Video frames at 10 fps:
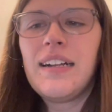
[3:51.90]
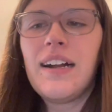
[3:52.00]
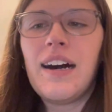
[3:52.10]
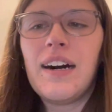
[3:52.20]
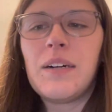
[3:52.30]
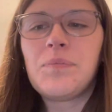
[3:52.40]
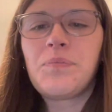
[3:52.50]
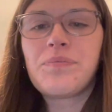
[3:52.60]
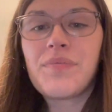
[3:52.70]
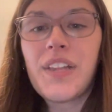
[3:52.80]

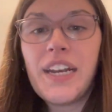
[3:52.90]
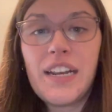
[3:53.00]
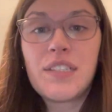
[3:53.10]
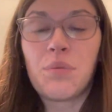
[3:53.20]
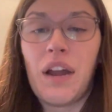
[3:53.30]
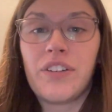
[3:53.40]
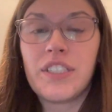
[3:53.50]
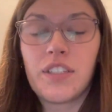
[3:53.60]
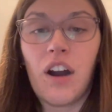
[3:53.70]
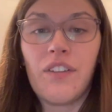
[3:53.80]
And it is
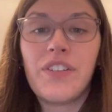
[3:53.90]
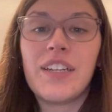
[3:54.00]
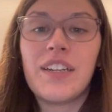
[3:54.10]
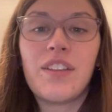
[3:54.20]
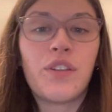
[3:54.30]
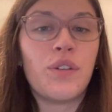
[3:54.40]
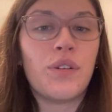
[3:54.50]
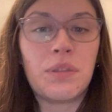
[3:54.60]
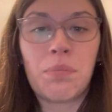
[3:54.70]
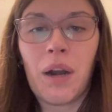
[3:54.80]
referenced often
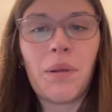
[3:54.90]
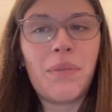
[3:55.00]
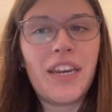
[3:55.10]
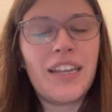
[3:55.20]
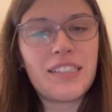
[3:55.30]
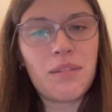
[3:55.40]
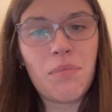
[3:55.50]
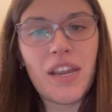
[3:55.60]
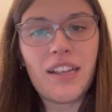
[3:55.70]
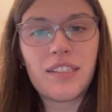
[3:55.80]
through department meetings and
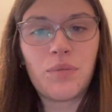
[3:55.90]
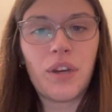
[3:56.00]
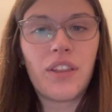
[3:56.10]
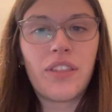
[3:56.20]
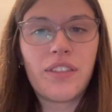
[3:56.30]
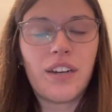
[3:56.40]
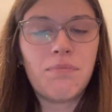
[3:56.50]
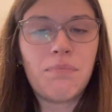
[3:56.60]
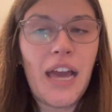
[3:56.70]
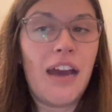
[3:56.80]
meetings with
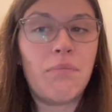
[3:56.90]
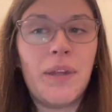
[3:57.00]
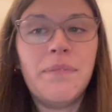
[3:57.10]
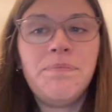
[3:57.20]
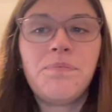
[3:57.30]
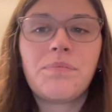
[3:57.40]
admin.